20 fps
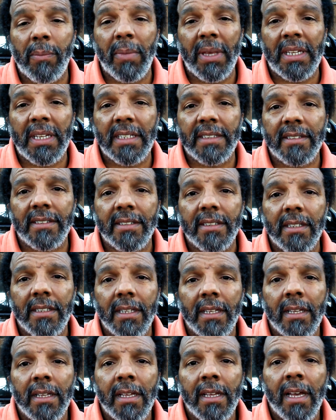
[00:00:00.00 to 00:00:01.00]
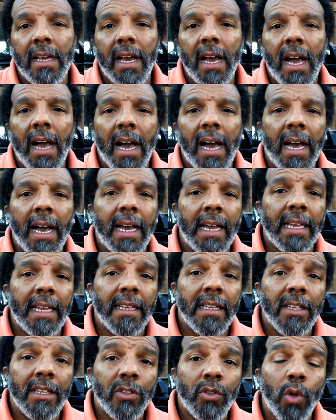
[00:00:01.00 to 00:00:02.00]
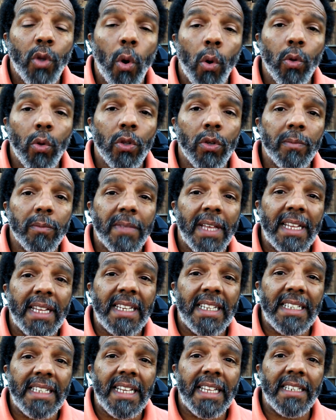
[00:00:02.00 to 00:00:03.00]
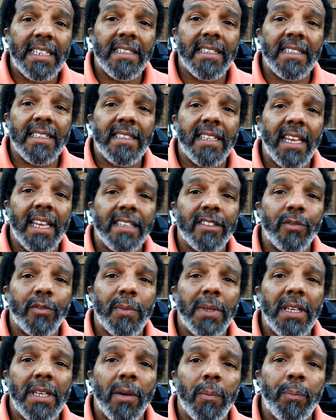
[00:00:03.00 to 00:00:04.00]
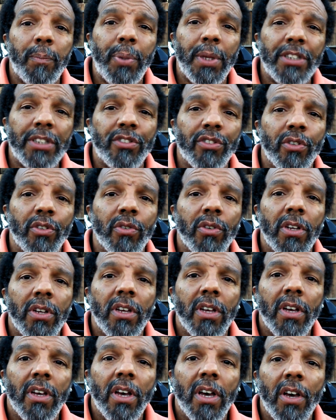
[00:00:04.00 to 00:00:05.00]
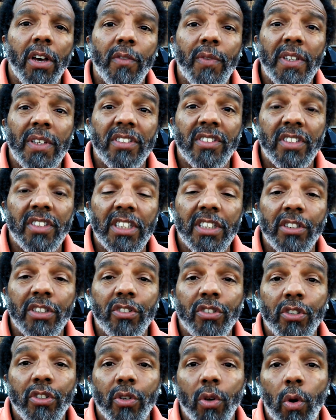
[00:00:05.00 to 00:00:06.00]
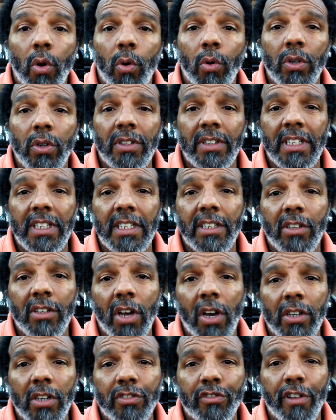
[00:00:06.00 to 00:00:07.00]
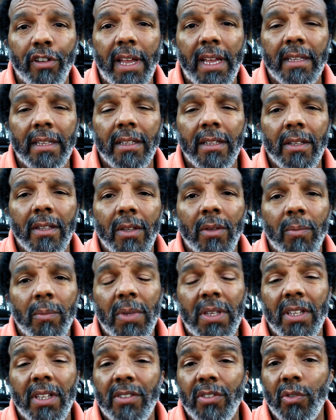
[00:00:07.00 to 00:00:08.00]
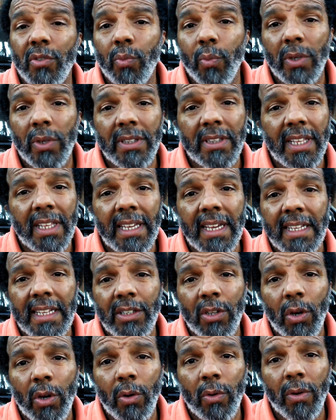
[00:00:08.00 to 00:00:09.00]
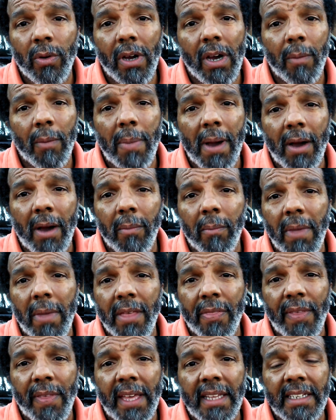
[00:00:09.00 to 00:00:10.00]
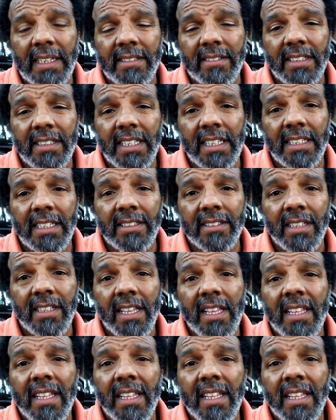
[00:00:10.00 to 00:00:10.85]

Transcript: minutes. I told him that he needed to text me a picture of his signature on the contract, because there's one thing I know about meth addicts is